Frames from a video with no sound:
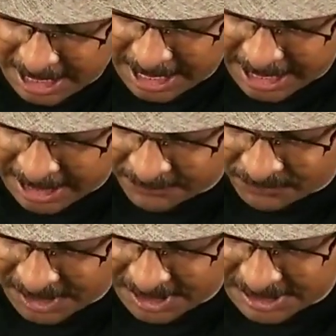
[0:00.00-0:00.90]
and
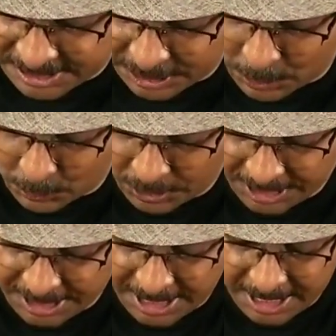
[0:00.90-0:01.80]
very
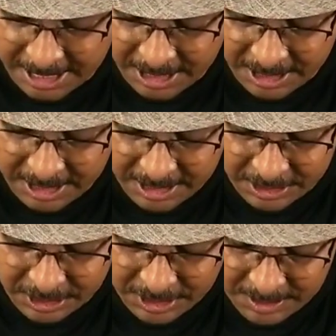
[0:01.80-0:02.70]
slowly
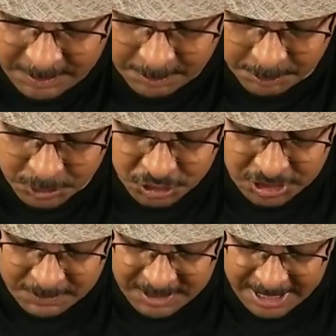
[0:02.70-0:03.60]
push
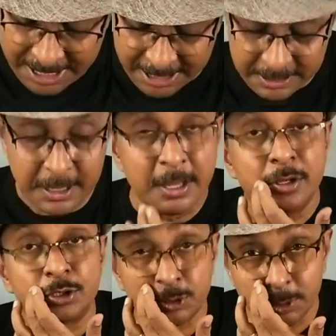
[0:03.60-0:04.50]
them in
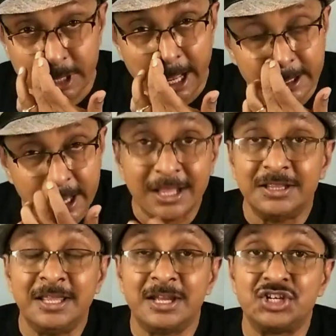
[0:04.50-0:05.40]
so that
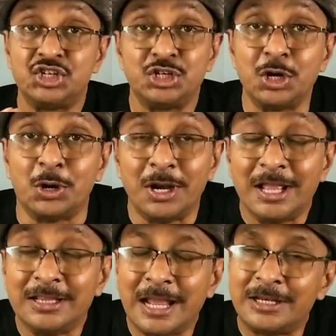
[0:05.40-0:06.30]
they are sure
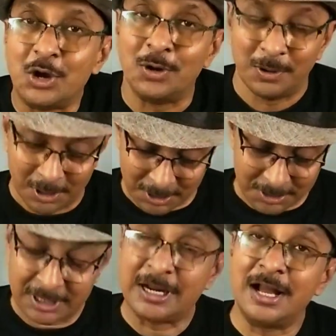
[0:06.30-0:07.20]
that
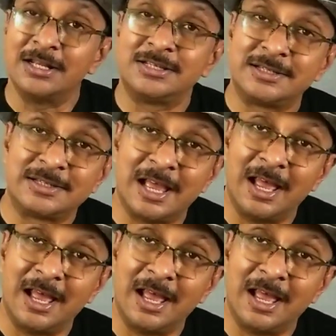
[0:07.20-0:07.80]
the cards